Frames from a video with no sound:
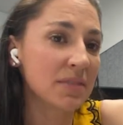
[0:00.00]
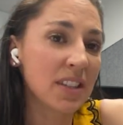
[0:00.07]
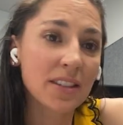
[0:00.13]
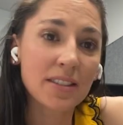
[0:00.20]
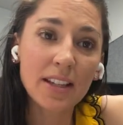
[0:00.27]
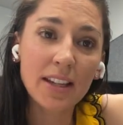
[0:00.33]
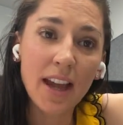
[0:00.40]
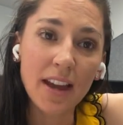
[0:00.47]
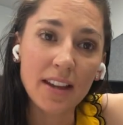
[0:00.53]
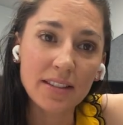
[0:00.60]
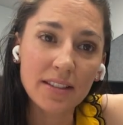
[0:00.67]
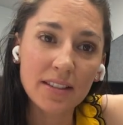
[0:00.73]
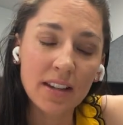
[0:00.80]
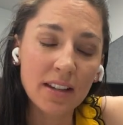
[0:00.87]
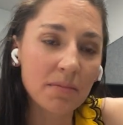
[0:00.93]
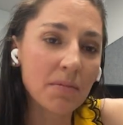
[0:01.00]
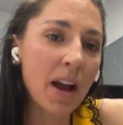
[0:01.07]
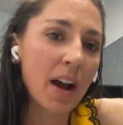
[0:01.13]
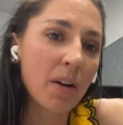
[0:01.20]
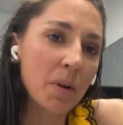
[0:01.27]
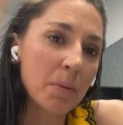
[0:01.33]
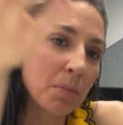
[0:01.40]
60 guests.
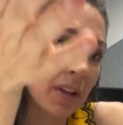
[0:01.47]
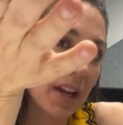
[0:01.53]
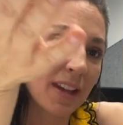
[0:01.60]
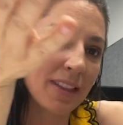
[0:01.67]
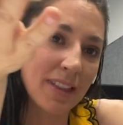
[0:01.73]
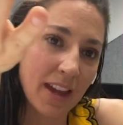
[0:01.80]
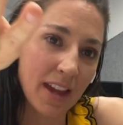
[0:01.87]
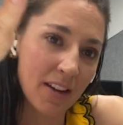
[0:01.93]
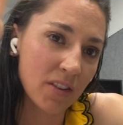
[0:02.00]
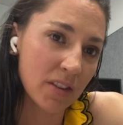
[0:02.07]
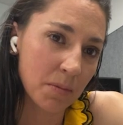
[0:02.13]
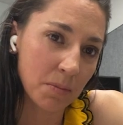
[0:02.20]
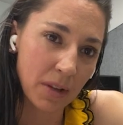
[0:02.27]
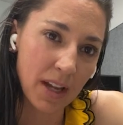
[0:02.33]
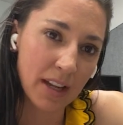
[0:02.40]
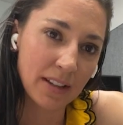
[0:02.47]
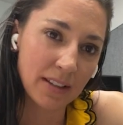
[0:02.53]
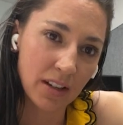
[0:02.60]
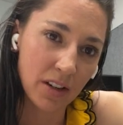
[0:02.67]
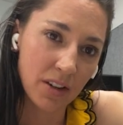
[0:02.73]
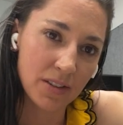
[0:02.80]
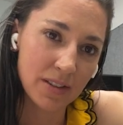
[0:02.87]
How we play there and the planning
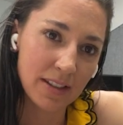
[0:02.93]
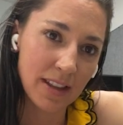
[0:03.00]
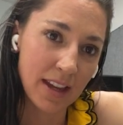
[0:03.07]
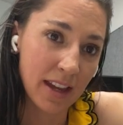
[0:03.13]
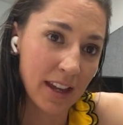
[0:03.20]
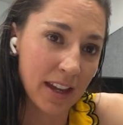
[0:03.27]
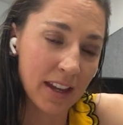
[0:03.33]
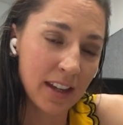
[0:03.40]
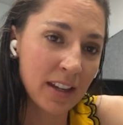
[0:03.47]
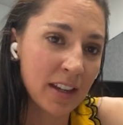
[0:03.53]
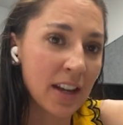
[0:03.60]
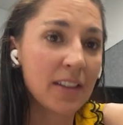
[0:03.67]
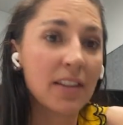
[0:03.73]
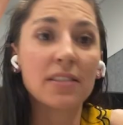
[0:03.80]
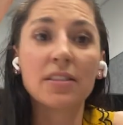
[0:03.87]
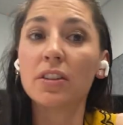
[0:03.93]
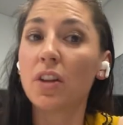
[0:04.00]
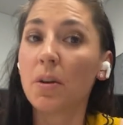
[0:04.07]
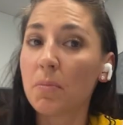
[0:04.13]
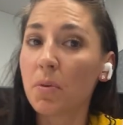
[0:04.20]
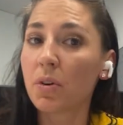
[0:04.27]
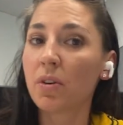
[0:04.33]
that goes there, there's a
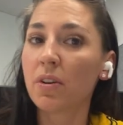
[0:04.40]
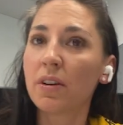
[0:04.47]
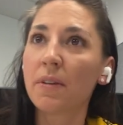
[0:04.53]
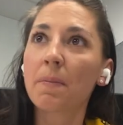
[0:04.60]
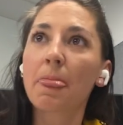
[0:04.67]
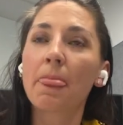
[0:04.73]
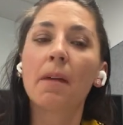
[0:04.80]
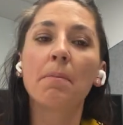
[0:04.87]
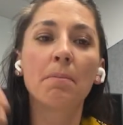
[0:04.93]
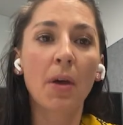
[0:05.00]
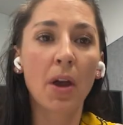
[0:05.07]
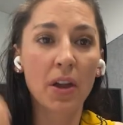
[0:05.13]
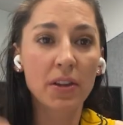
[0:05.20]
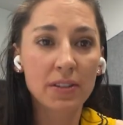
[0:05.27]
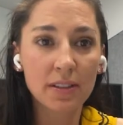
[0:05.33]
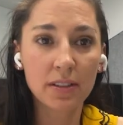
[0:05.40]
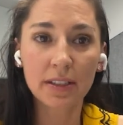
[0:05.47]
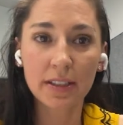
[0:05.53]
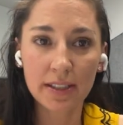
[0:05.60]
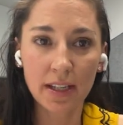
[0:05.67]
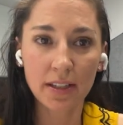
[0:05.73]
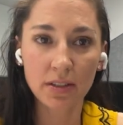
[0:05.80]
lot more
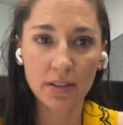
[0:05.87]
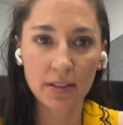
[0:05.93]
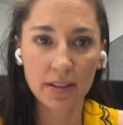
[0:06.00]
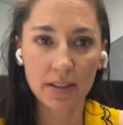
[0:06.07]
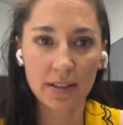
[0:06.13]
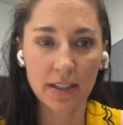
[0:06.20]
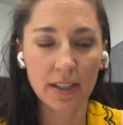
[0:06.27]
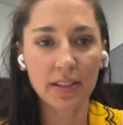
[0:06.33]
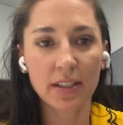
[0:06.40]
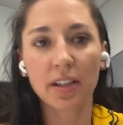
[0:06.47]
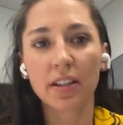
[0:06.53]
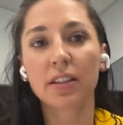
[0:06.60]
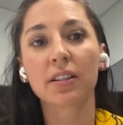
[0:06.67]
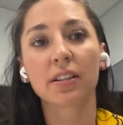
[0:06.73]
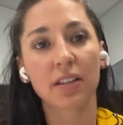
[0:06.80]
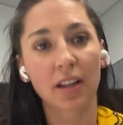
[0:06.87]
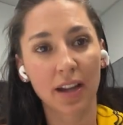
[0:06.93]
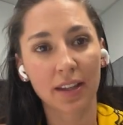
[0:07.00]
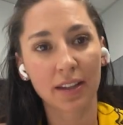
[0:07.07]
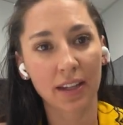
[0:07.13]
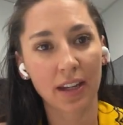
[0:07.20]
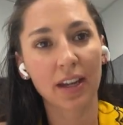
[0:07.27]
personal attention to detail and
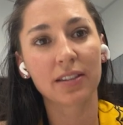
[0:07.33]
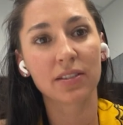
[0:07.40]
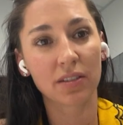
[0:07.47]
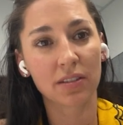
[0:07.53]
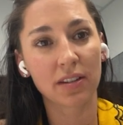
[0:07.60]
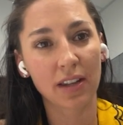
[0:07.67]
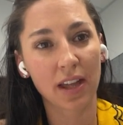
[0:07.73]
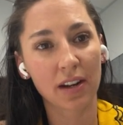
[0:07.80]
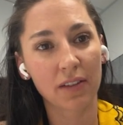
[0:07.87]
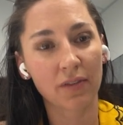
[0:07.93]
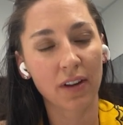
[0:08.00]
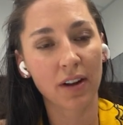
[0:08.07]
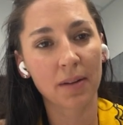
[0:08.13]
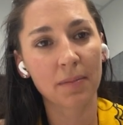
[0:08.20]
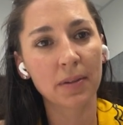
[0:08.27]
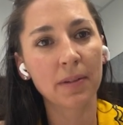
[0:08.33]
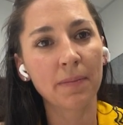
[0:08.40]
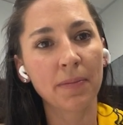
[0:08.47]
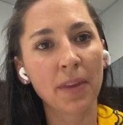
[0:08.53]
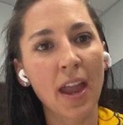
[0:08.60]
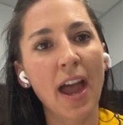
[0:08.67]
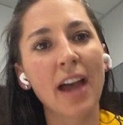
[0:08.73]
client liaison in that
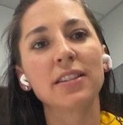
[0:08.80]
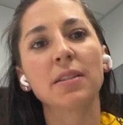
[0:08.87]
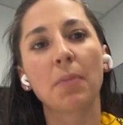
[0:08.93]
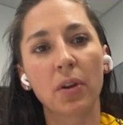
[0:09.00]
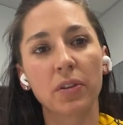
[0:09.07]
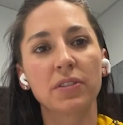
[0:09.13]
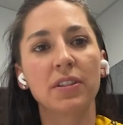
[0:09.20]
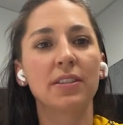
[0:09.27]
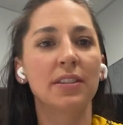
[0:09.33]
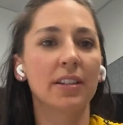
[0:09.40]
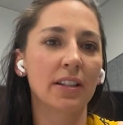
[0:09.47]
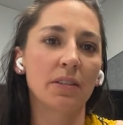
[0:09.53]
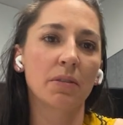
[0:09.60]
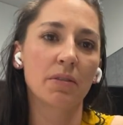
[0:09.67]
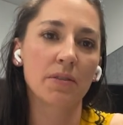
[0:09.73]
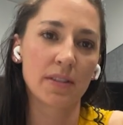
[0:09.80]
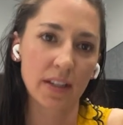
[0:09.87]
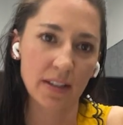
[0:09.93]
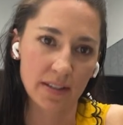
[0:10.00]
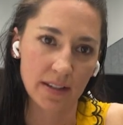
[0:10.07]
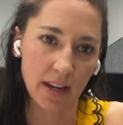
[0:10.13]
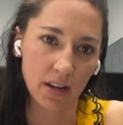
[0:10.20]
environment, as opposed to dealing with
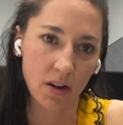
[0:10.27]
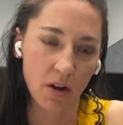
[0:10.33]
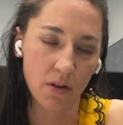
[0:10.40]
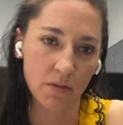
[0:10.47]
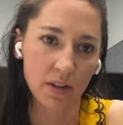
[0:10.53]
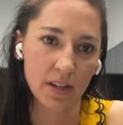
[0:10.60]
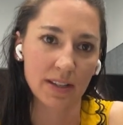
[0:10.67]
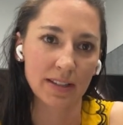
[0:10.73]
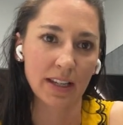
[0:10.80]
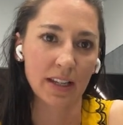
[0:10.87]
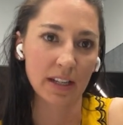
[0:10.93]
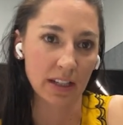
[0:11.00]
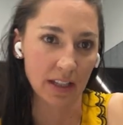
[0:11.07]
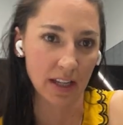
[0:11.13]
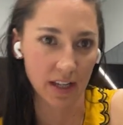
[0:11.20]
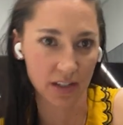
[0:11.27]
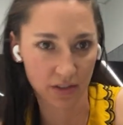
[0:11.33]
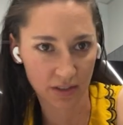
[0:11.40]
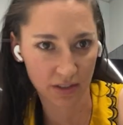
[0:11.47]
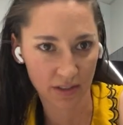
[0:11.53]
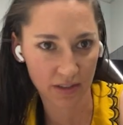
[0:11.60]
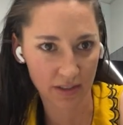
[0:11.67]
six stakeholders in a large
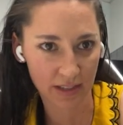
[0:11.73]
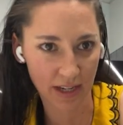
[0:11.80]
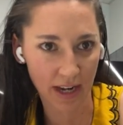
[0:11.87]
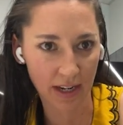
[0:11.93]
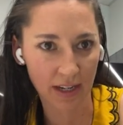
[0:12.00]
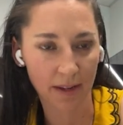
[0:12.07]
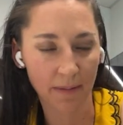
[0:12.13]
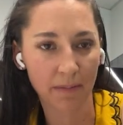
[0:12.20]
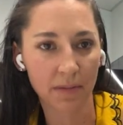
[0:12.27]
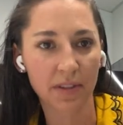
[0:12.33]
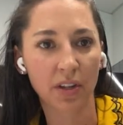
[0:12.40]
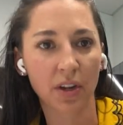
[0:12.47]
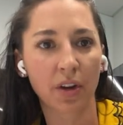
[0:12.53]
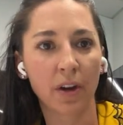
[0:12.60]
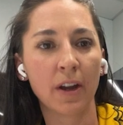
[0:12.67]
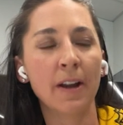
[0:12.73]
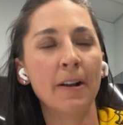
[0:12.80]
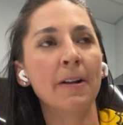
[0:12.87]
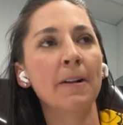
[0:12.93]
mm. stadium. So,